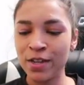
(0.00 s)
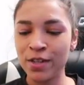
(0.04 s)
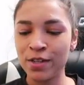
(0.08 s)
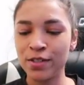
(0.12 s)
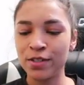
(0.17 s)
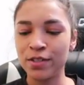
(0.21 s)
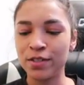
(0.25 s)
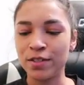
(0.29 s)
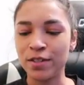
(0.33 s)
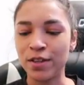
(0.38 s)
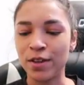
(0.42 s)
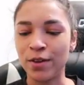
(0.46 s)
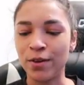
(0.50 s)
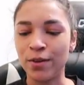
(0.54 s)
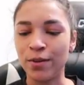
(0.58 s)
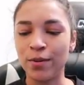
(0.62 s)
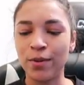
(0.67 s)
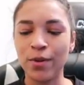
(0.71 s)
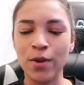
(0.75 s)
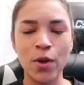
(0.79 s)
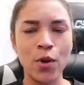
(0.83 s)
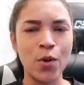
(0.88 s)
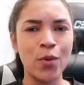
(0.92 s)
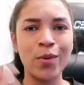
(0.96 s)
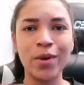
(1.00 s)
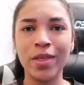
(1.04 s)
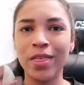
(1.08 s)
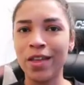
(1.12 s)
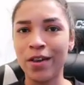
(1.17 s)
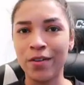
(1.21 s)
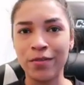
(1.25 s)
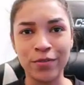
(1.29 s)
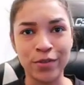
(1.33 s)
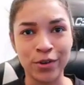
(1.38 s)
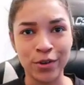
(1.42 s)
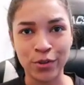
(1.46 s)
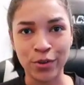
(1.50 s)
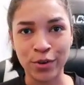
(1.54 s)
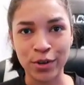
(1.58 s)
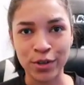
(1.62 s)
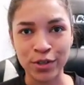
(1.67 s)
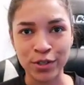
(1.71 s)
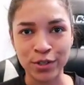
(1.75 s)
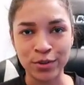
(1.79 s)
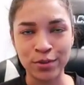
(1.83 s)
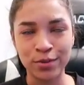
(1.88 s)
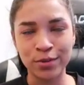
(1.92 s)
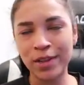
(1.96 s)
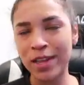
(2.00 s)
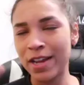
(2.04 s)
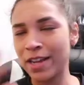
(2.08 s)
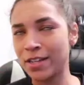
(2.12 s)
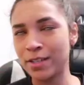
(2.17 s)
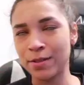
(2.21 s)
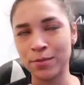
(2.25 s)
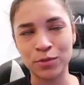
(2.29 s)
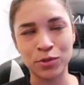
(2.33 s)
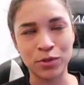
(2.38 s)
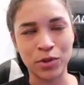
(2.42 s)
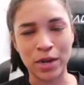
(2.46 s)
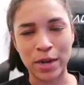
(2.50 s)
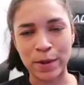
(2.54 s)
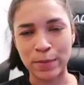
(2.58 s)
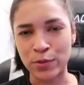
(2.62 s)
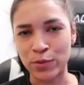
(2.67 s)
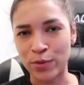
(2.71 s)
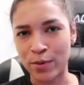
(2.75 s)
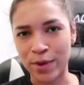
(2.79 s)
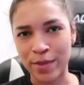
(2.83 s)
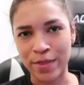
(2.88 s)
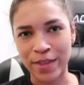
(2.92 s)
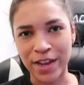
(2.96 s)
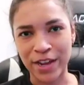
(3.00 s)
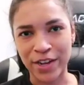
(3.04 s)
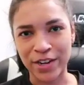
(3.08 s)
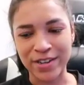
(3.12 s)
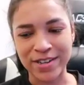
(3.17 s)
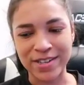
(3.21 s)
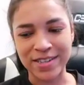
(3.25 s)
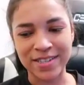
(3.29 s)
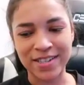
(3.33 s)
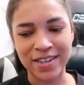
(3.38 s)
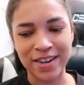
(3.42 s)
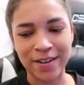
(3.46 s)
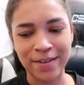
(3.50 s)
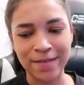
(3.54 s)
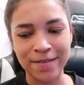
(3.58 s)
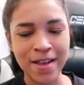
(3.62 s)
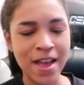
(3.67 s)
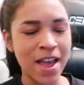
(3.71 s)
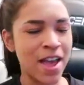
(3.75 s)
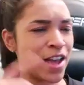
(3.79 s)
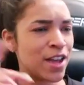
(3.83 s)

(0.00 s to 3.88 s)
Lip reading: So without further ado, like, subscribe, do all that good stuff.